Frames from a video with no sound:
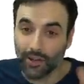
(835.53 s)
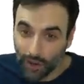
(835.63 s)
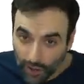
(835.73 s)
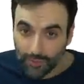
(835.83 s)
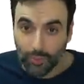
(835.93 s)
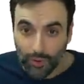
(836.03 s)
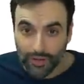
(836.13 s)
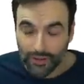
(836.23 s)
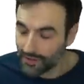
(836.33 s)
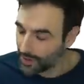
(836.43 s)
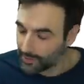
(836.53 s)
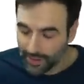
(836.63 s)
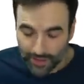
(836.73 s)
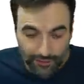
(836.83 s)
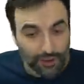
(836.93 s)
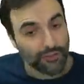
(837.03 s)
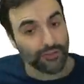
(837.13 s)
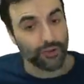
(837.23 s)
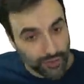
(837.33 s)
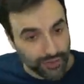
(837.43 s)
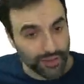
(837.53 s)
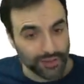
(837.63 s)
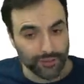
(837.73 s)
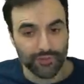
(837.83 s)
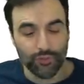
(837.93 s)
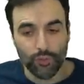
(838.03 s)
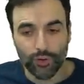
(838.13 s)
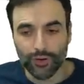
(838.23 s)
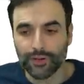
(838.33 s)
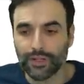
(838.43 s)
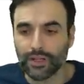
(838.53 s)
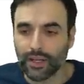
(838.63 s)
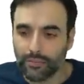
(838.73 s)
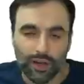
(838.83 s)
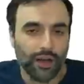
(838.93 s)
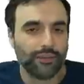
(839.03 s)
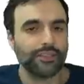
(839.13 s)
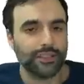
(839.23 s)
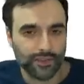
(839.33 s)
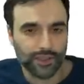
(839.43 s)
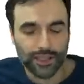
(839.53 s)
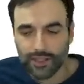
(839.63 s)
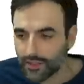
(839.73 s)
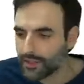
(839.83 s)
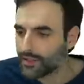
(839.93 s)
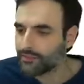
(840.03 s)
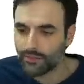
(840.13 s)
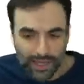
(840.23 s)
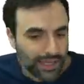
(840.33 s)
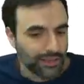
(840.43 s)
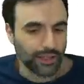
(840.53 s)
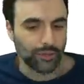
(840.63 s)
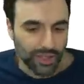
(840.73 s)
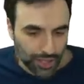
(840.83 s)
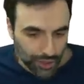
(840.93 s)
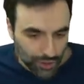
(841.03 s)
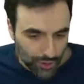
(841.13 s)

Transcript: Cardboard? I mean, have you ever heard of this before? I mean, obviously, anything could be in a